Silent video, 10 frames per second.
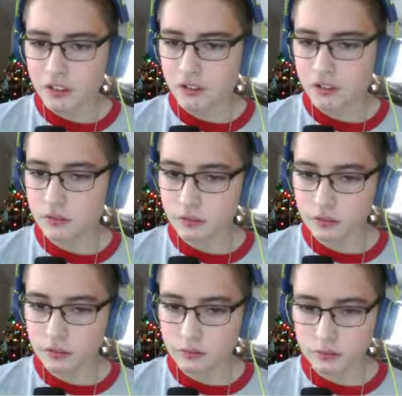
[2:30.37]

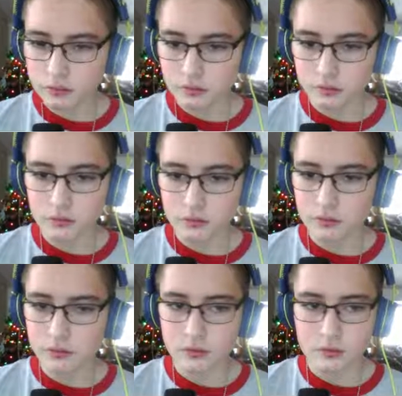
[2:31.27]

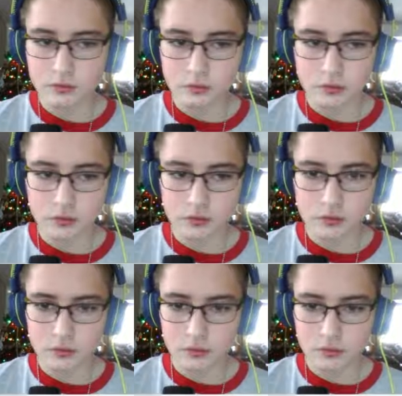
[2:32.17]

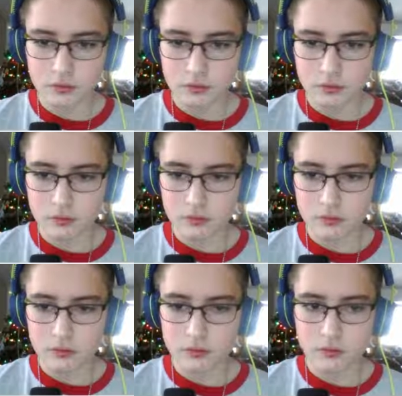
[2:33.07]

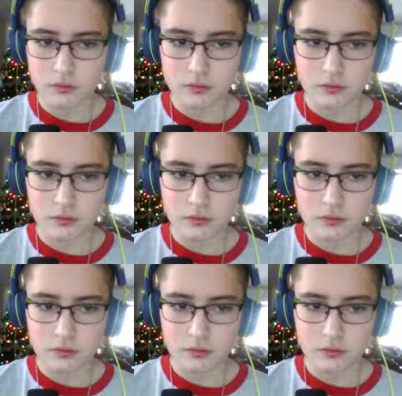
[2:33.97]
Nothing is said.